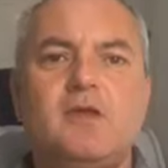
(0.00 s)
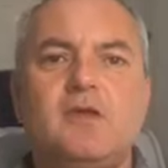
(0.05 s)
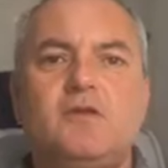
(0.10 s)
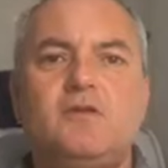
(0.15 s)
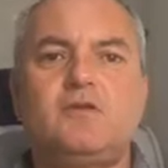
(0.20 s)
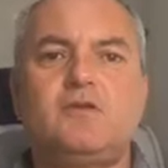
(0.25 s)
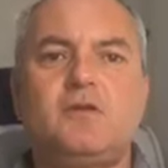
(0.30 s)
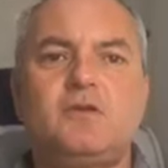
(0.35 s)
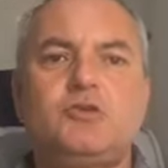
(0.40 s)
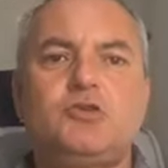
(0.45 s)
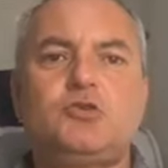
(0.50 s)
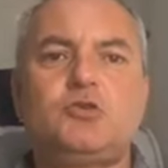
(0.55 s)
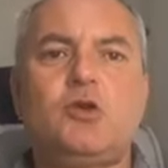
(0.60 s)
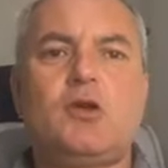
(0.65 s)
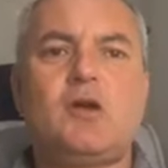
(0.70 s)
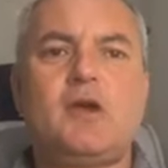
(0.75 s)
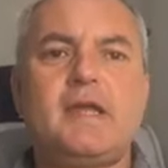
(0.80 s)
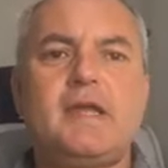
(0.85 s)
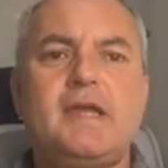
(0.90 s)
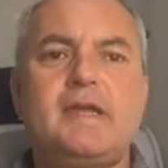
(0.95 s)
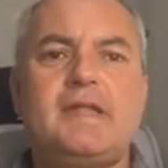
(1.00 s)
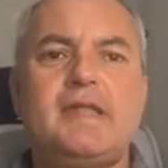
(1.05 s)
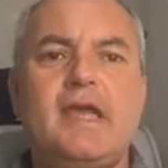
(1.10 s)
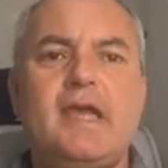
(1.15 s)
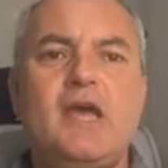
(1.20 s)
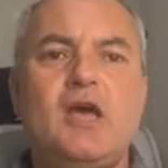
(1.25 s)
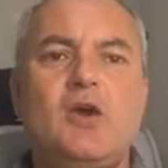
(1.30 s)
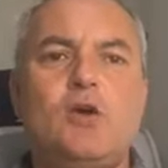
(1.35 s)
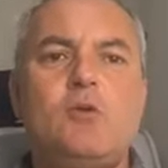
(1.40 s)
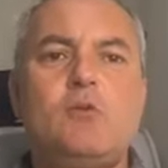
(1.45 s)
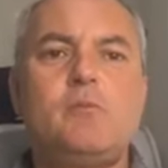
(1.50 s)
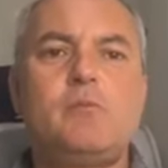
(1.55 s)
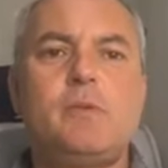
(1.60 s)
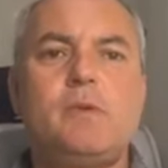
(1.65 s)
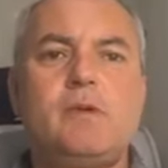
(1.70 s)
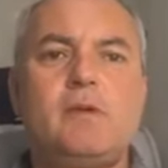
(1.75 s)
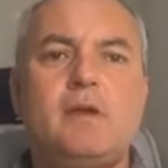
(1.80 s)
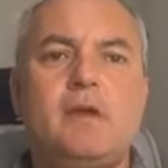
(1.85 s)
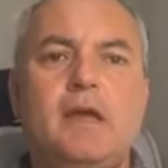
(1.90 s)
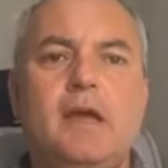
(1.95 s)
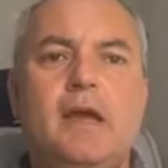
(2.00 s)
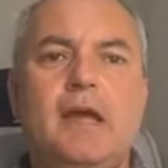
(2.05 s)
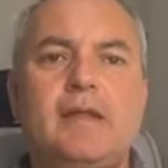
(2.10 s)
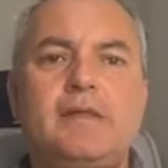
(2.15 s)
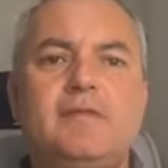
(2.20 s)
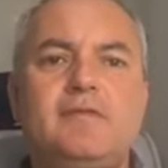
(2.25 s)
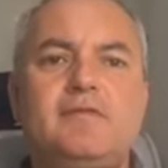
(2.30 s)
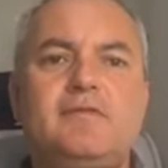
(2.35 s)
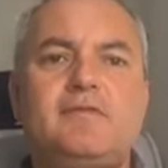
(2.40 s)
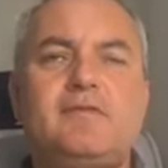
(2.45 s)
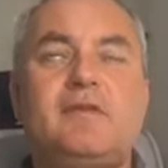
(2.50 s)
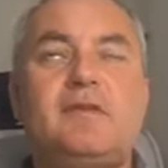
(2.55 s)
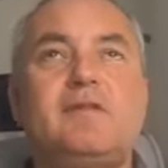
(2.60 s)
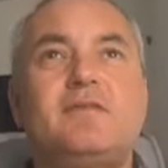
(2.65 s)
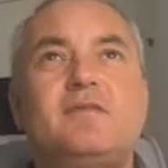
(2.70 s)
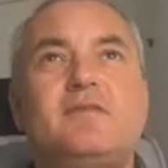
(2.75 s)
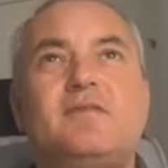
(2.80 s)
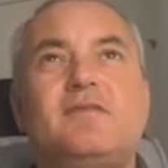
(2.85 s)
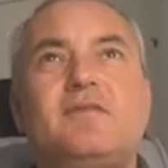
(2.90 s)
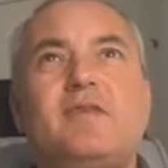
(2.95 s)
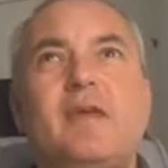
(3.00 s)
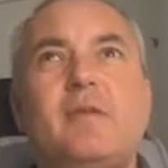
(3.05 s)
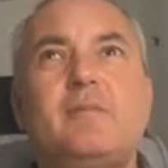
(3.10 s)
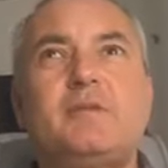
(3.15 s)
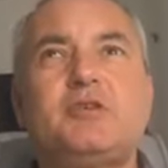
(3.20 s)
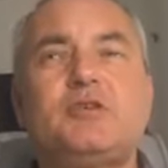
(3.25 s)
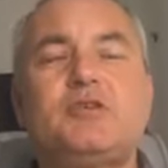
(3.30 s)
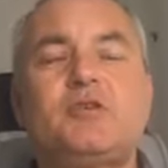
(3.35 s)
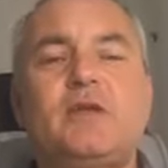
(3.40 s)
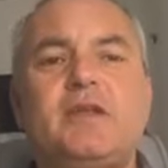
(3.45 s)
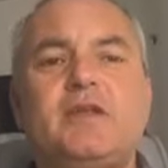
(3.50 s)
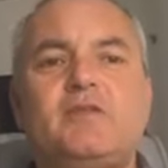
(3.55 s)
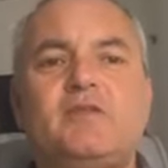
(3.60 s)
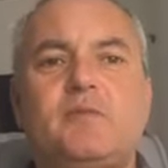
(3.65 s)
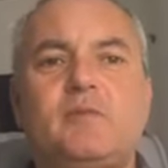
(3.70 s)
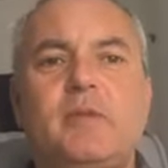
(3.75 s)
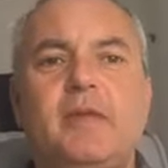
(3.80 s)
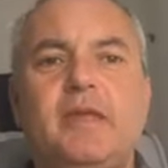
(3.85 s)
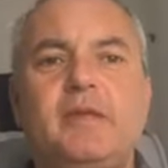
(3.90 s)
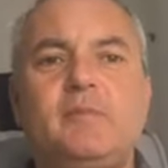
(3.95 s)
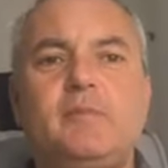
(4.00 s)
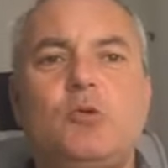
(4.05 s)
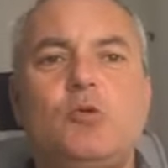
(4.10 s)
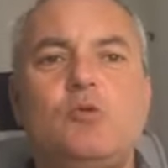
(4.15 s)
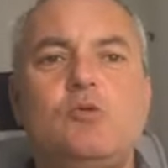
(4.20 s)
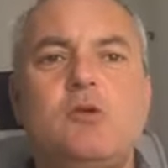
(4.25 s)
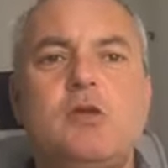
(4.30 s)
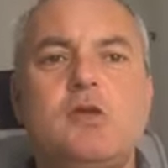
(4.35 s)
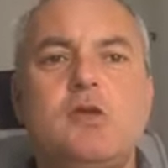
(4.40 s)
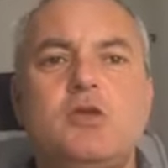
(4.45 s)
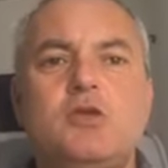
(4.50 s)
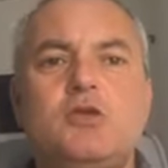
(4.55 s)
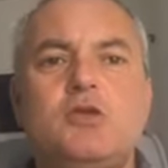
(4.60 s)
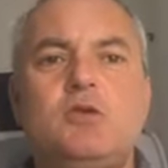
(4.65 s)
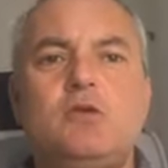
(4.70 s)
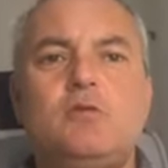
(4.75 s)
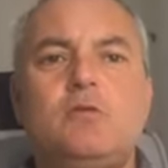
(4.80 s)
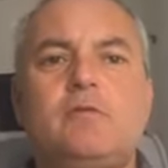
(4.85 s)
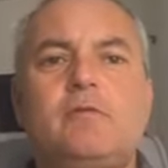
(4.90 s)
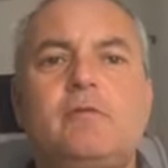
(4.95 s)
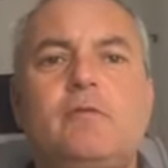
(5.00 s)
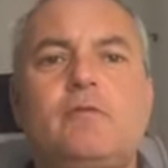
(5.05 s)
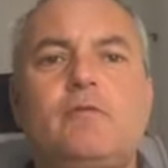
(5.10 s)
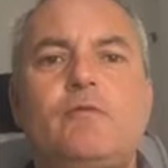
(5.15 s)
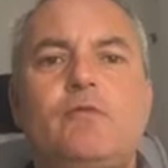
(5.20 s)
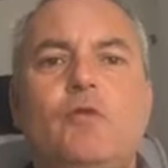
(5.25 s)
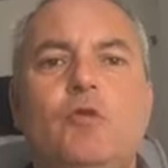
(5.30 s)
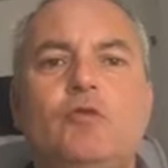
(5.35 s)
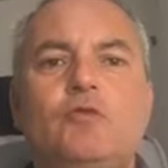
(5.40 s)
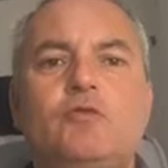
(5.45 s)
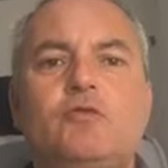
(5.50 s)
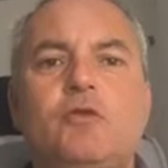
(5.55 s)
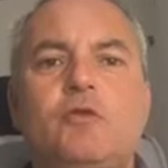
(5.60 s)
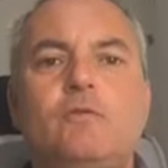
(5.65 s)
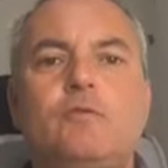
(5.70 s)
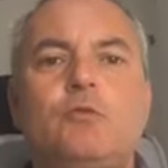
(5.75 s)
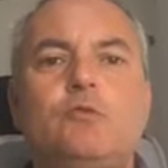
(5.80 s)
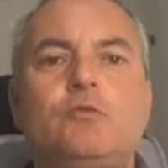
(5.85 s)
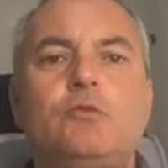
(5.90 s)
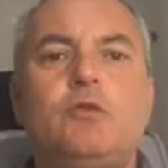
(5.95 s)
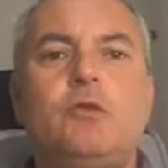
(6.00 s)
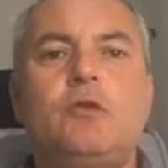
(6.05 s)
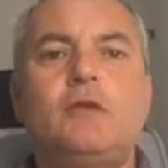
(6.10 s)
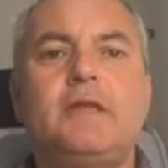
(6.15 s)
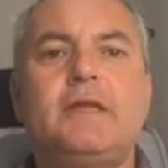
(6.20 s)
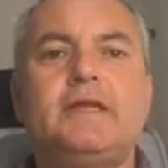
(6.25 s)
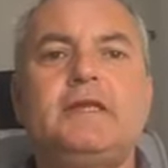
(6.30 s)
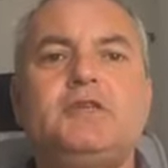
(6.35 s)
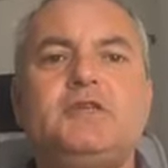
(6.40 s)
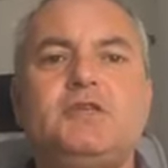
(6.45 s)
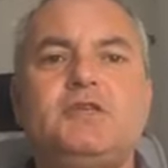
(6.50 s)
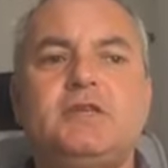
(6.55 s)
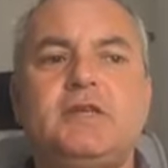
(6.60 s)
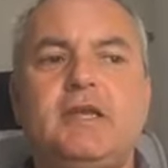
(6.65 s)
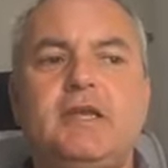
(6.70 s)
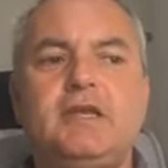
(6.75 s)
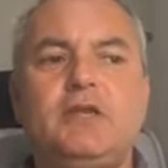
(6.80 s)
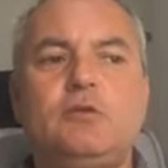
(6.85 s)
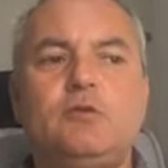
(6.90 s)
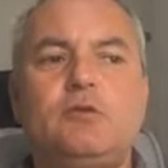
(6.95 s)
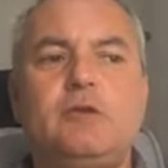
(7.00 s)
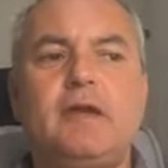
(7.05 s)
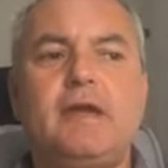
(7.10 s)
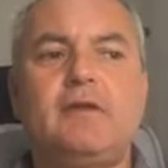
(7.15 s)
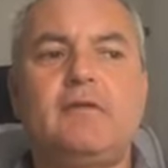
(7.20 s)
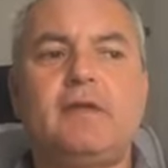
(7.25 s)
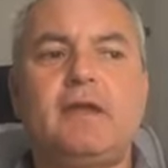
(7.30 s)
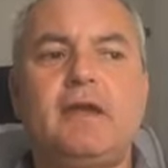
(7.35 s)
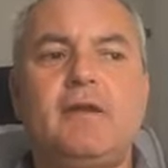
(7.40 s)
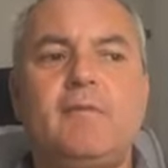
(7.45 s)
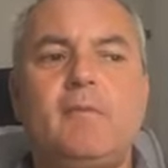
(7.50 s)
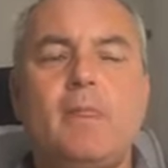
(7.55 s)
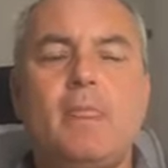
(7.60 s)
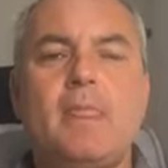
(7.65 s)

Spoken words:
So try and help and demonstrate to people you are the font of all knowledge in your area.